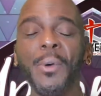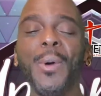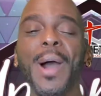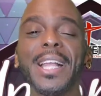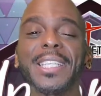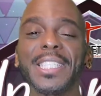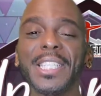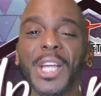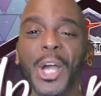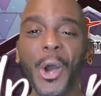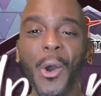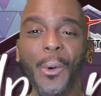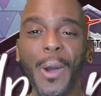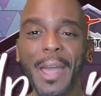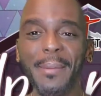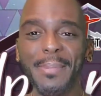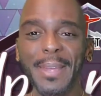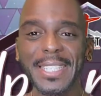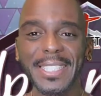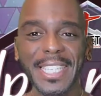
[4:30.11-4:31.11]
watching
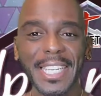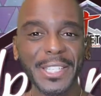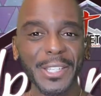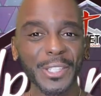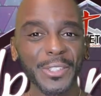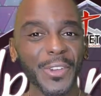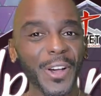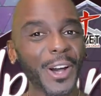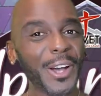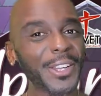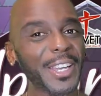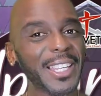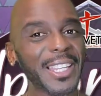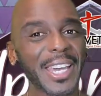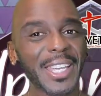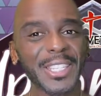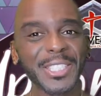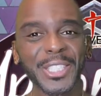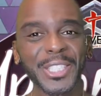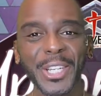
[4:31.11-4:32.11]
OIBC News for all your
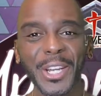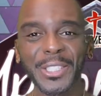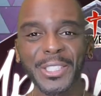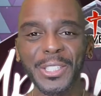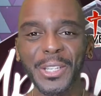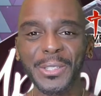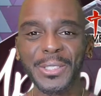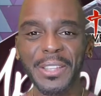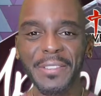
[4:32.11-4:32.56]
latest church news,